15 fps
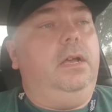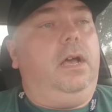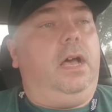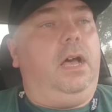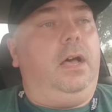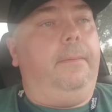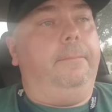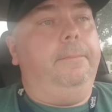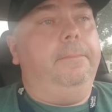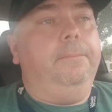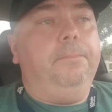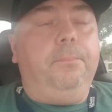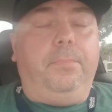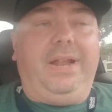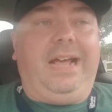
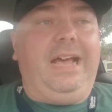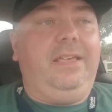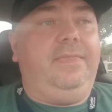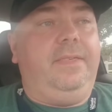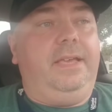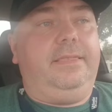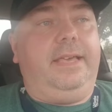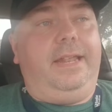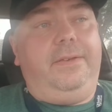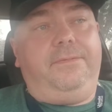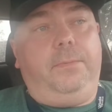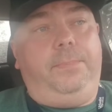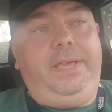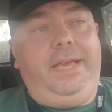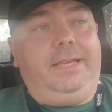But I think that if
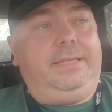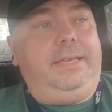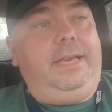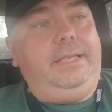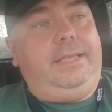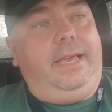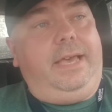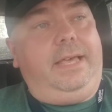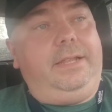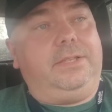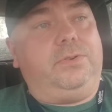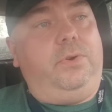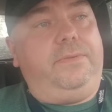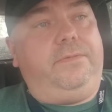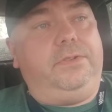a PSA 10 is
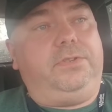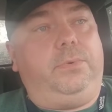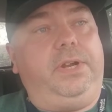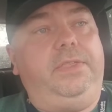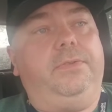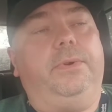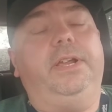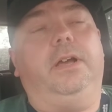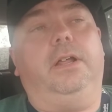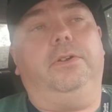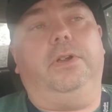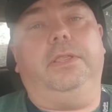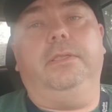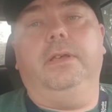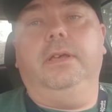going for
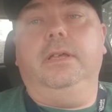$2,300,